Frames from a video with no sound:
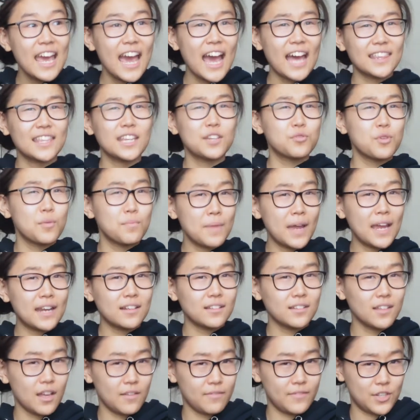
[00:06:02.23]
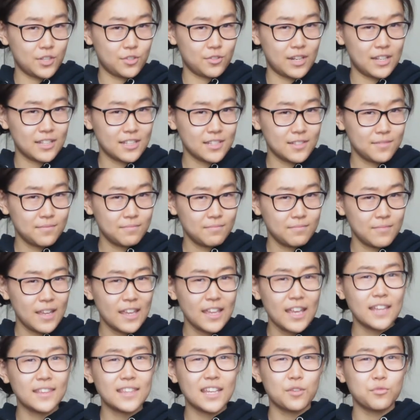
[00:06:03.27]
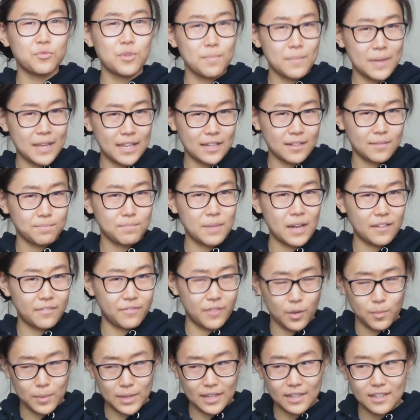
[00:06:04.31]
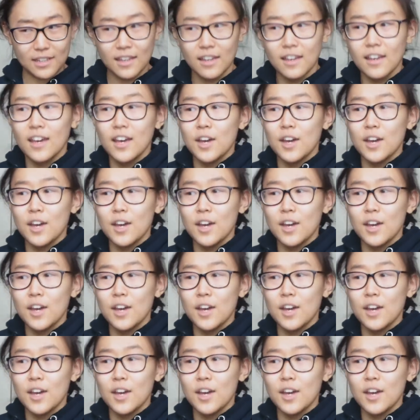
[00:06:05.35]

And they remain a love interest. And they remain biphobic.